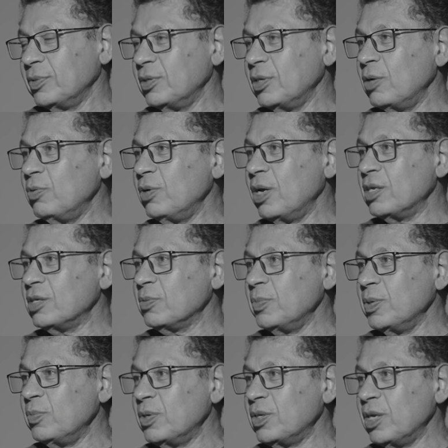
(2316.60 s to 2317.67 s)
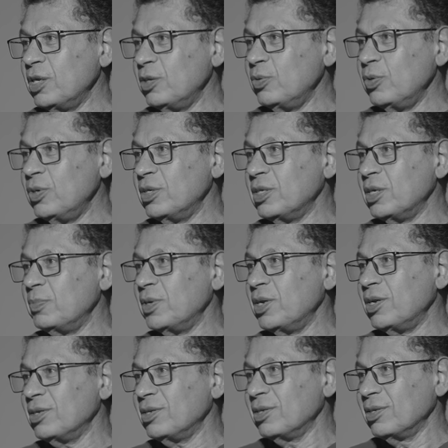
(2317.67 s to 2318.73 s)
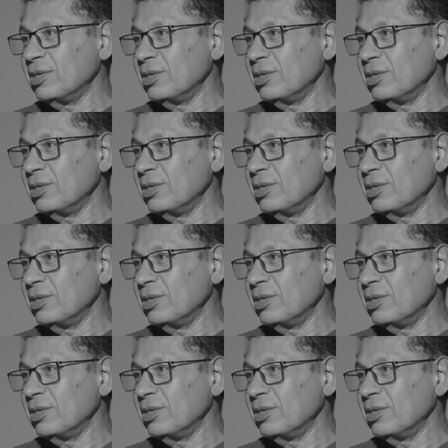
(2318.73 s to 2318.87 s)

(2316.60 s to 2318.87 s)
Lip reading: Now you ask me what I do in the seminars.